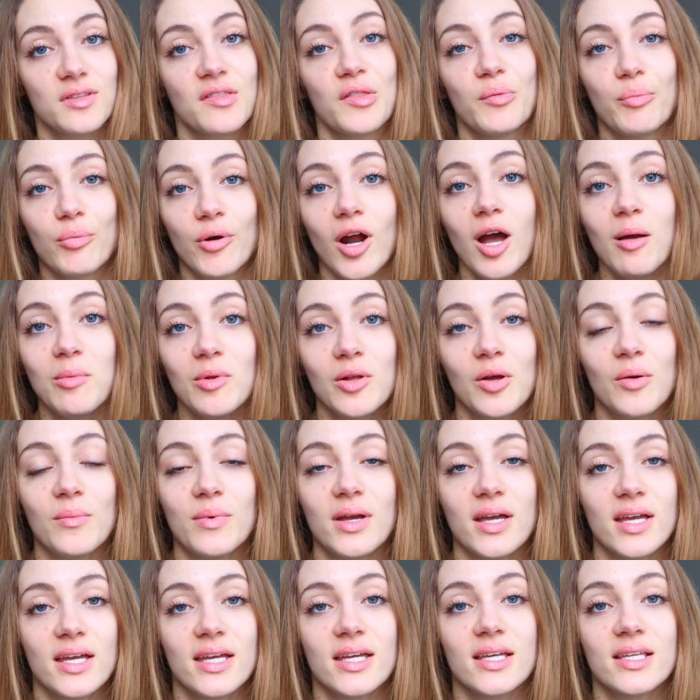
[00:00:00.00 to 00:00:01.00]
The problem
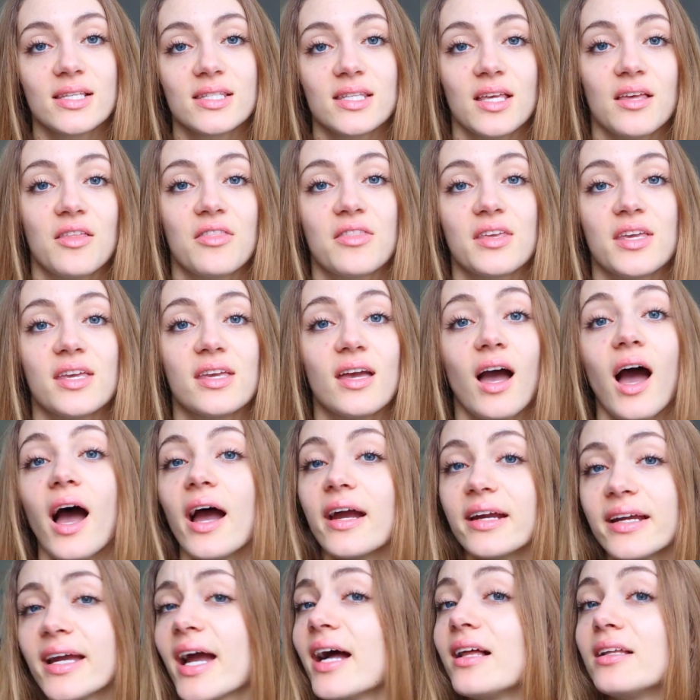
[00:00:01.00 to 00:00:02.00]
is the
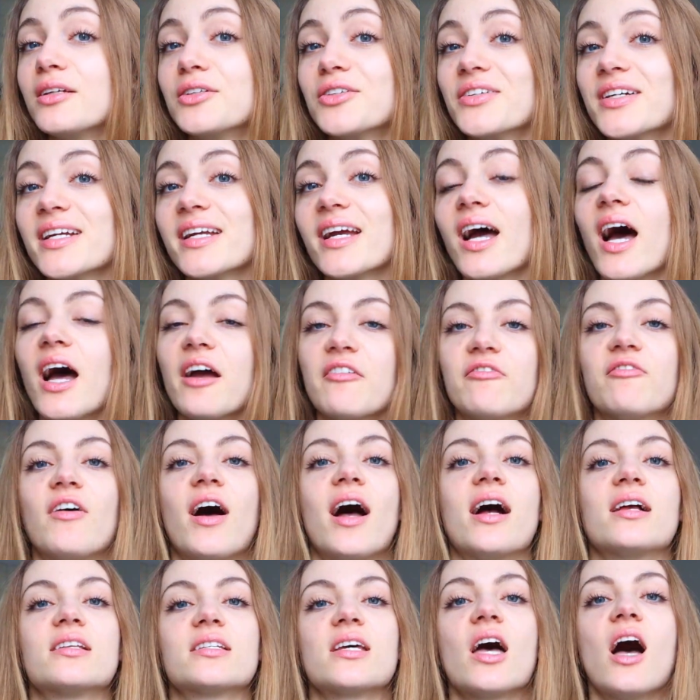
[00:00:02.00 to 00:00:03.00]
high calorie, high
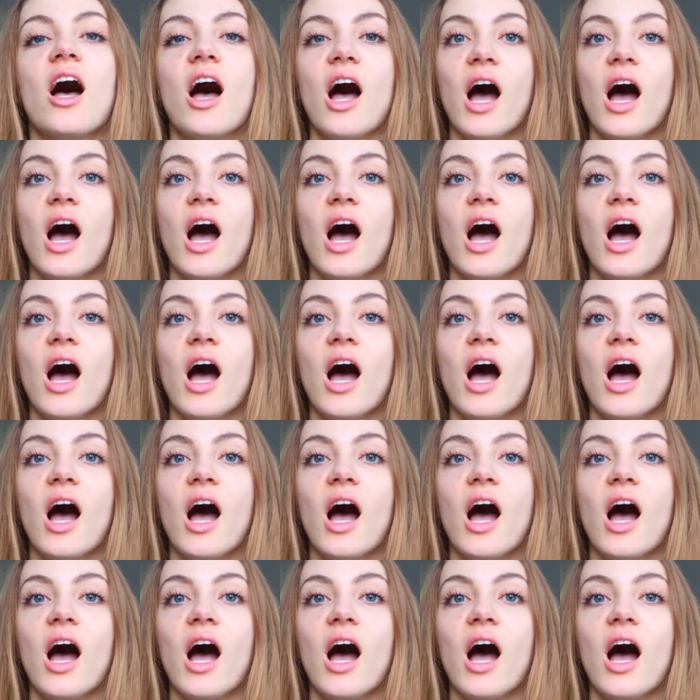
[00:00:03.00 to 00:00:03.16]
fat,